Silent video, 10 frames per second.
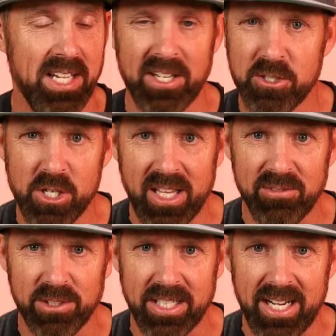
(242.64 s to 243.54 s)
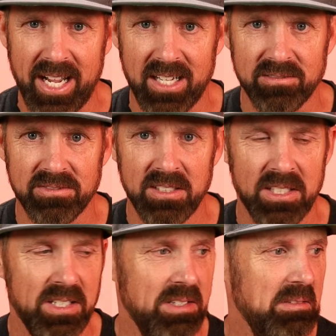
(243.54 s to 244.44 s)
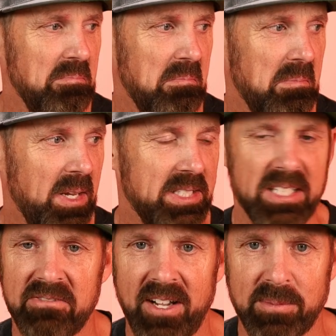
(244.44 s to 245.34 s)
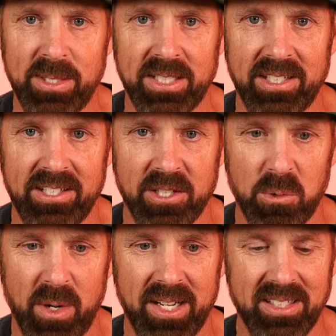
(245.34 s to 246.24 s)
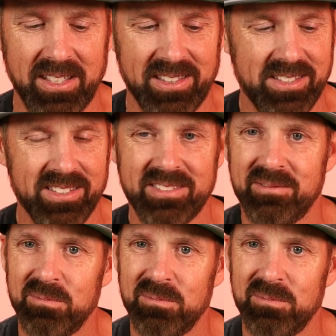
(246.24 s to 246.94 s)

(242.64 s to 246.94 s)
the energy level that I have. It didn't affect me in any other way. And I just,